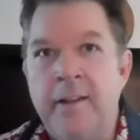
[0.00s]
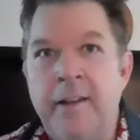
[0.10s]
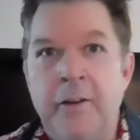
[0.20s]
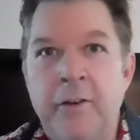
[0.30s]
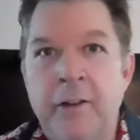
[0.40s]

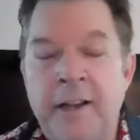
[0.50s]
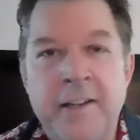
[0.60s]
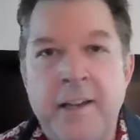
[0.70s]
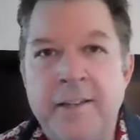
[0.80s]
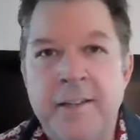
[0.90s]
you know, and
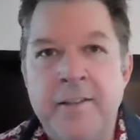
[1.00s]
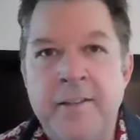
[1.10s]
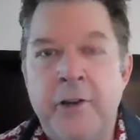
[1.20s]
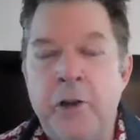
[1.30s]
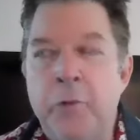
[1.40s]
I, I say
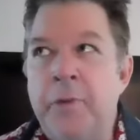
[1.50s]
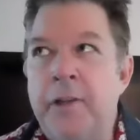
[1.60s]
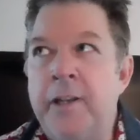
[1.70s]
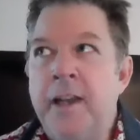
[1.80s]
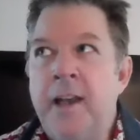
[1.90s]
this very openly,